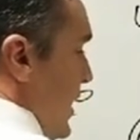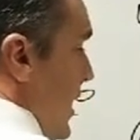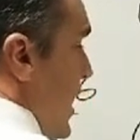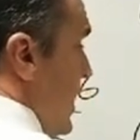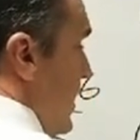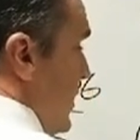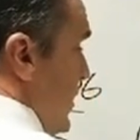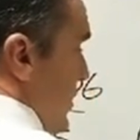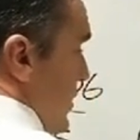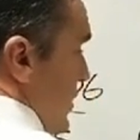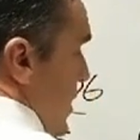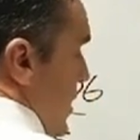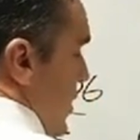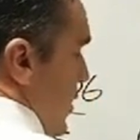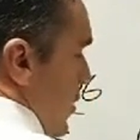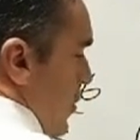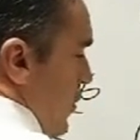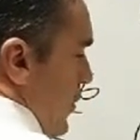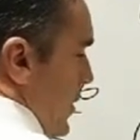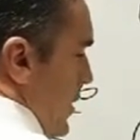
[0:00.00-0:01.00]
8 does not
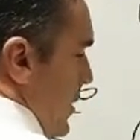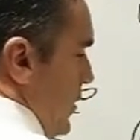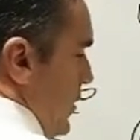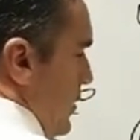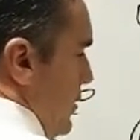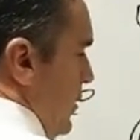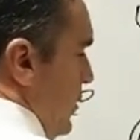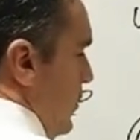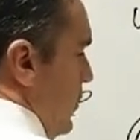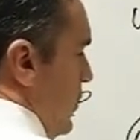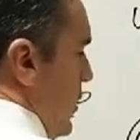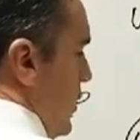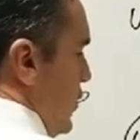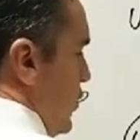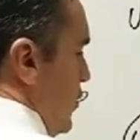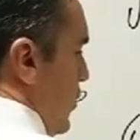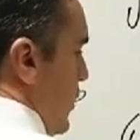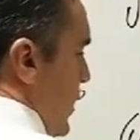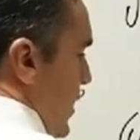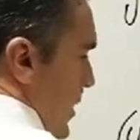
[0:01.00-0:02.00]
go into
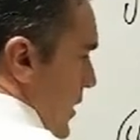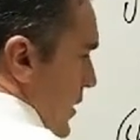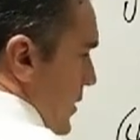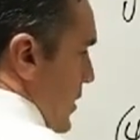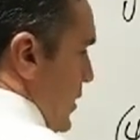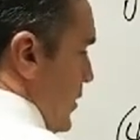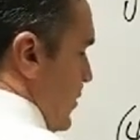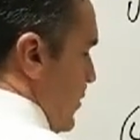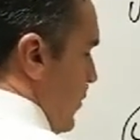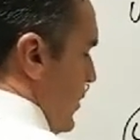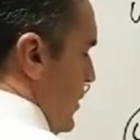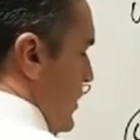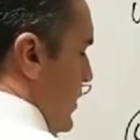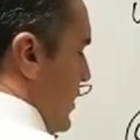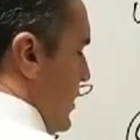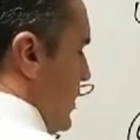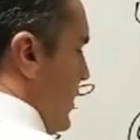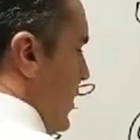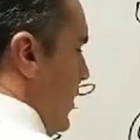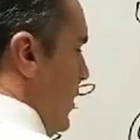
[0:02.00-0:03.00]
28, it does go into
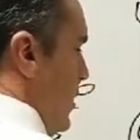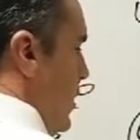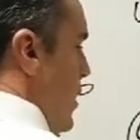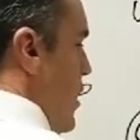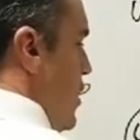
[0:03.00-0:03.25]
16.